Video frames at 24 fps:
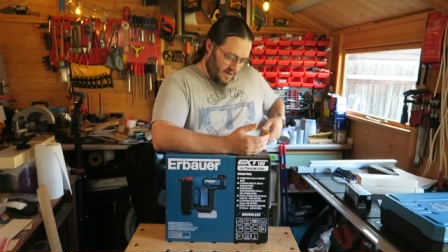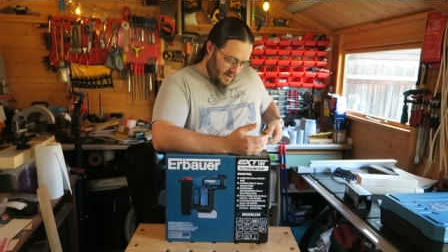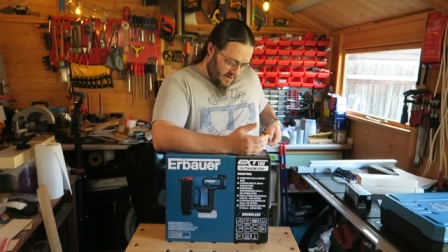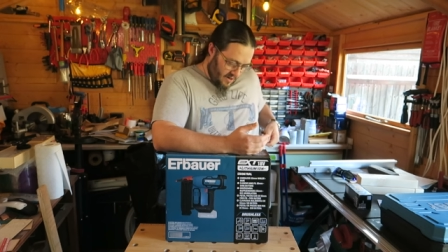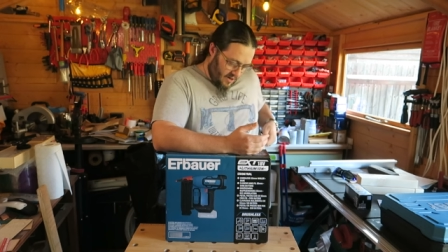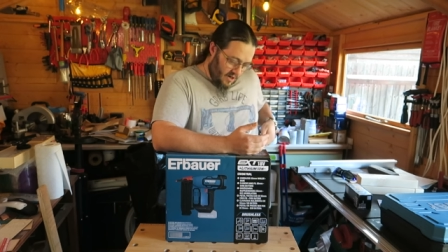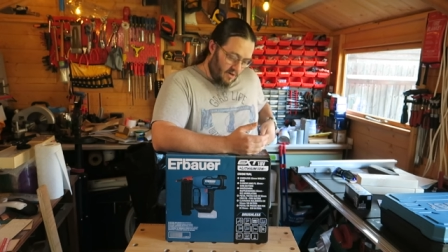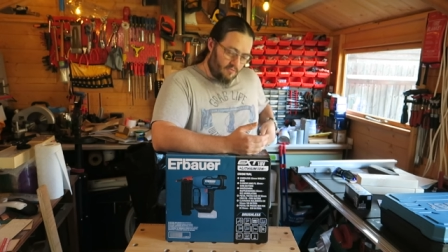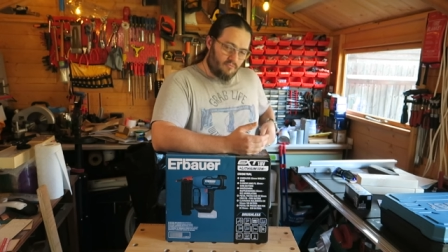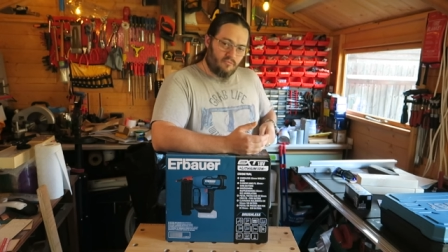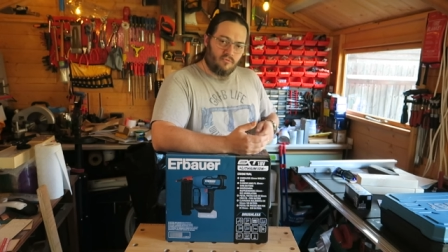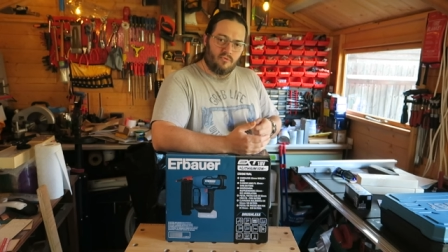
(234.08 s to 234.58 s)

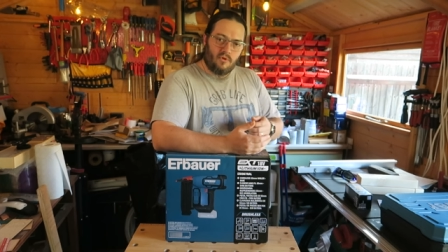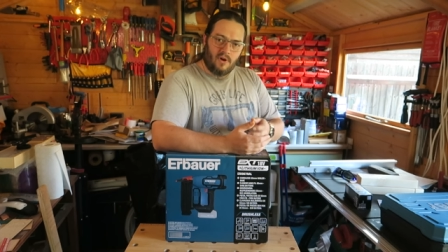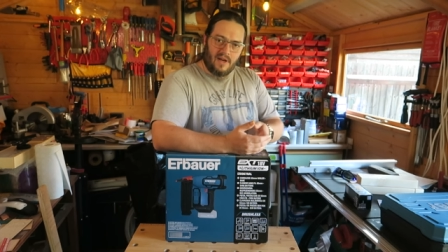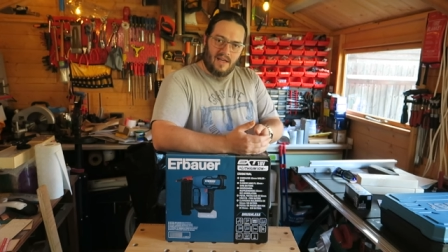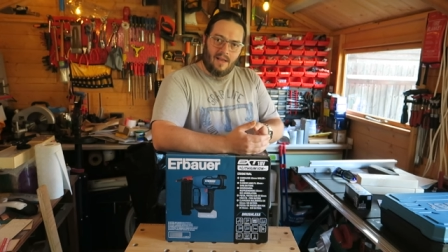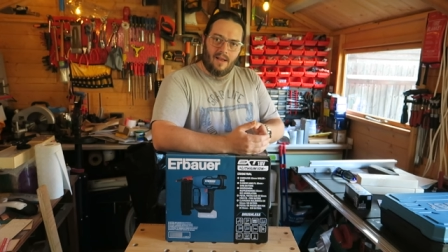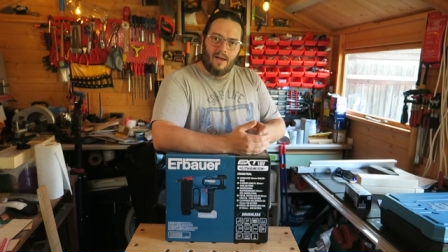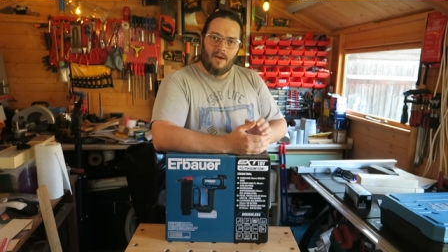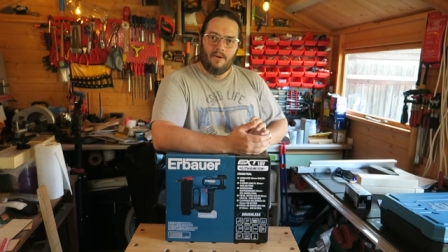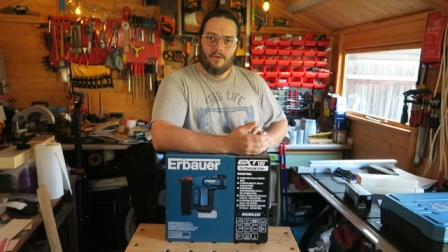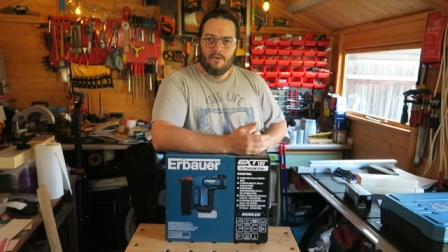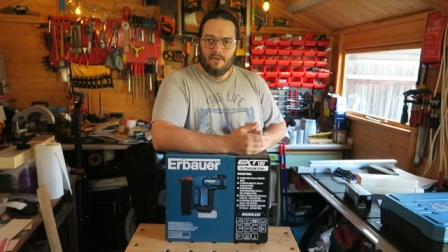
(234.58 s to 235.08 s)

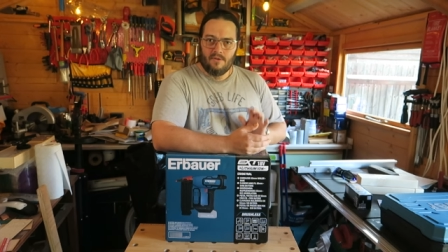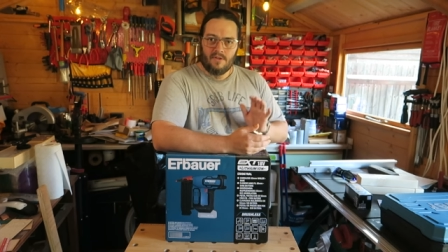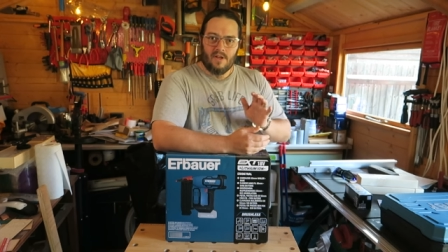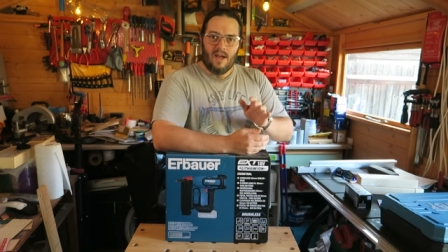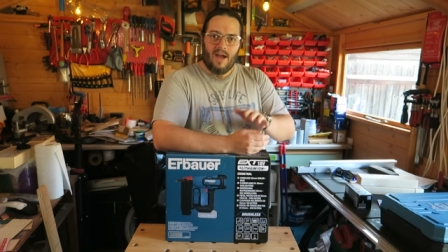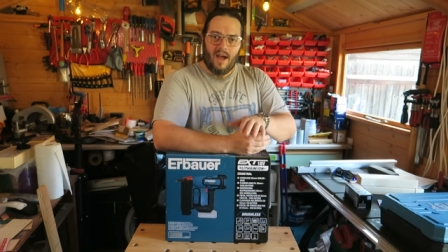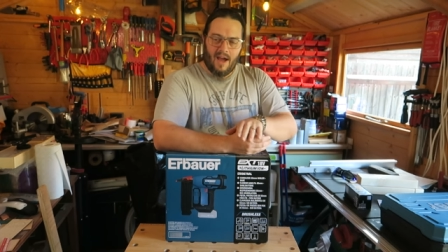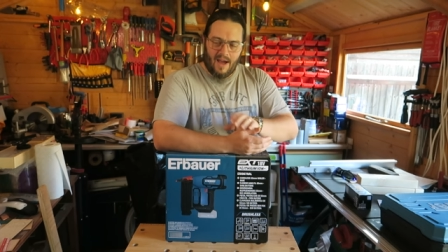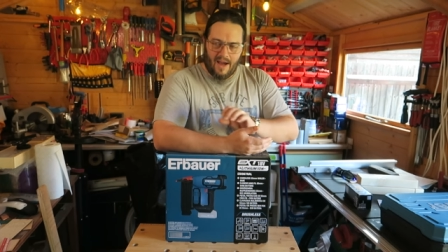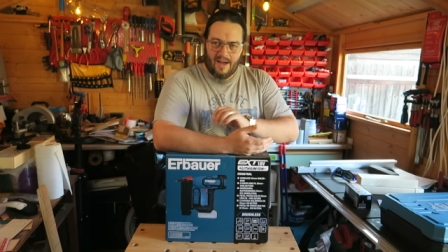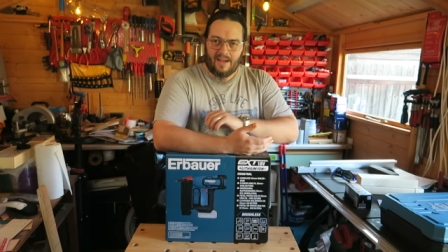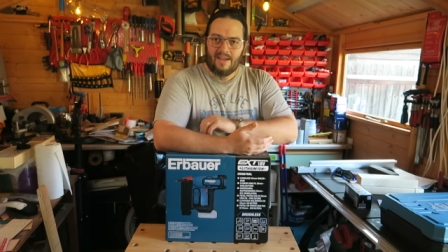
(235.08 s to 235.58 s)
reload
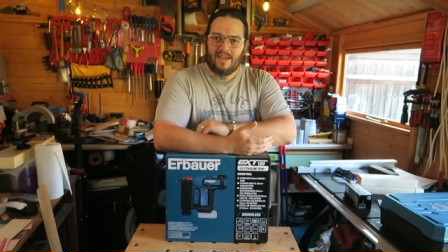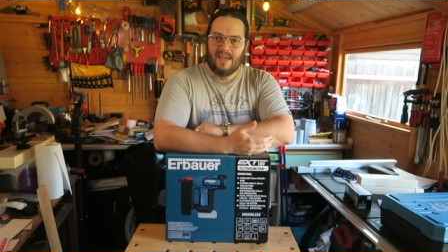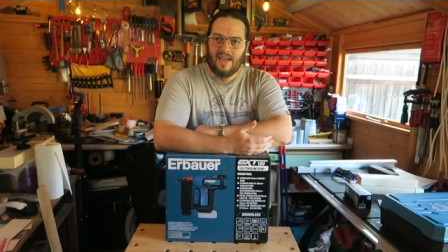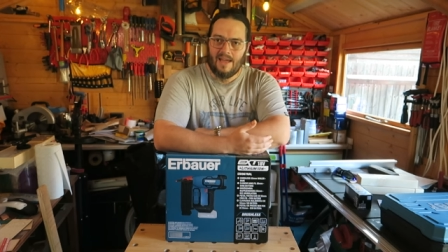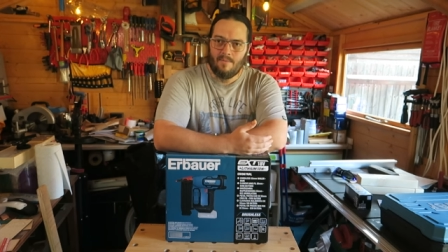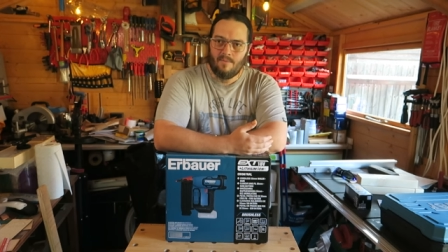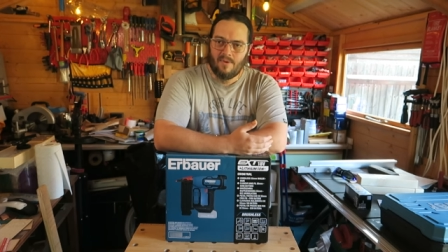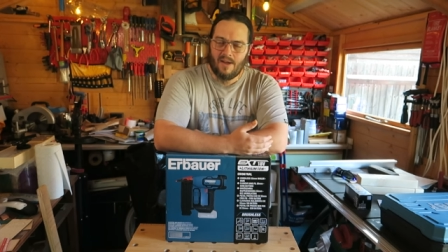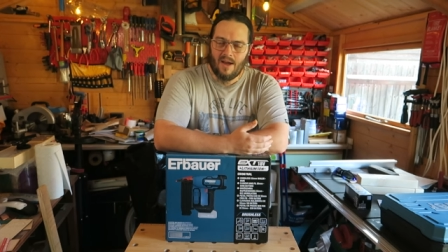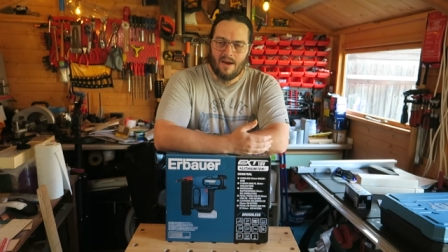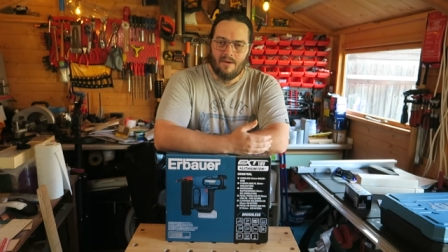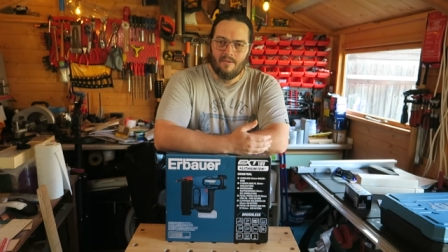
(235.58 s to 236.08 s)
and
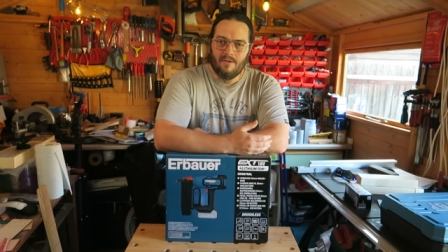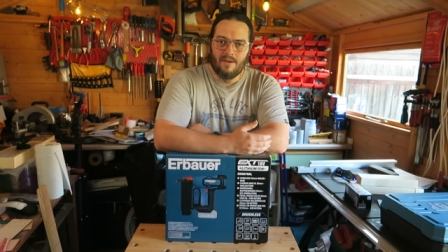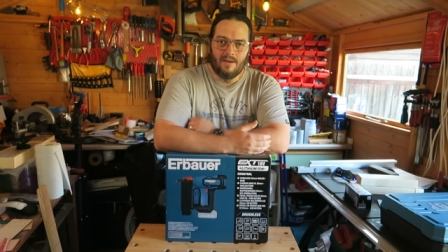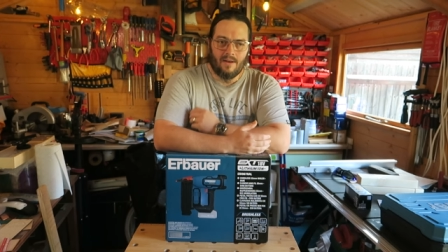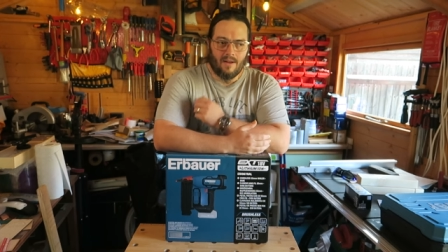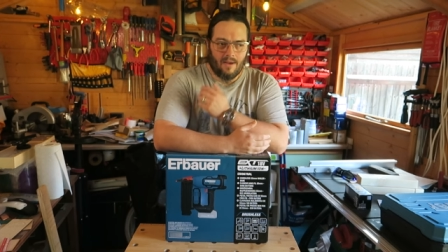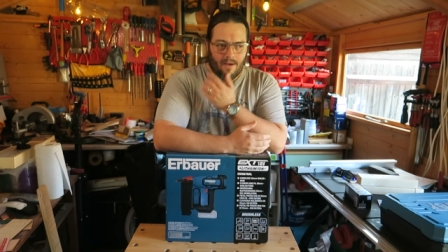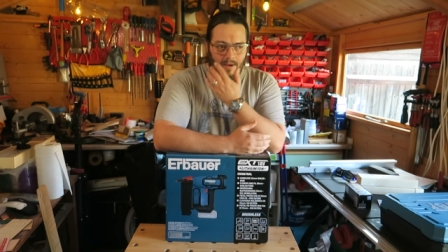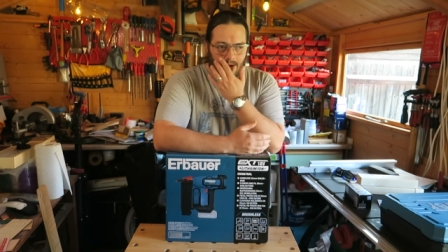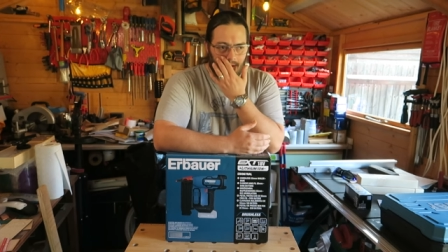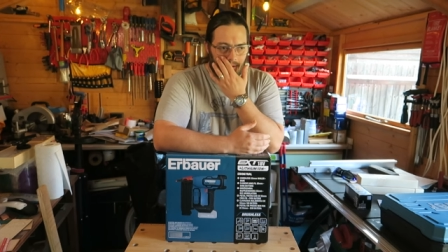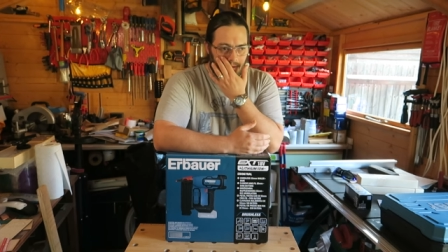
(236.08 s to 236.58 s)
keep going.